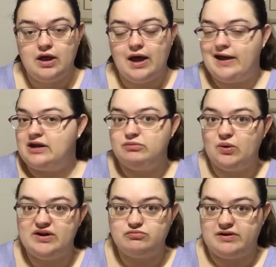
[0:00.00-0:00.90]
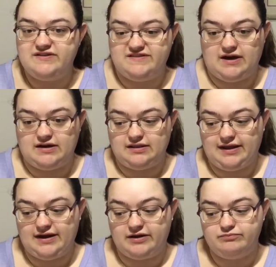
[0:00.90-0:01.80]
and I'm going to restart it
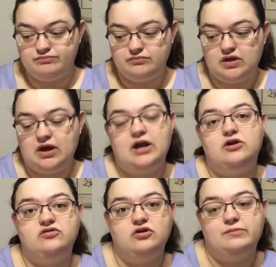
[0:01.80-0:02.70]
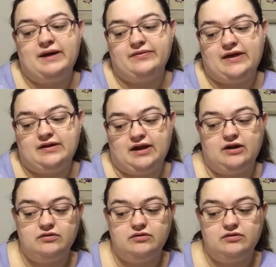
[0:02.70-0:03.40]
later, and I'll talk about that now.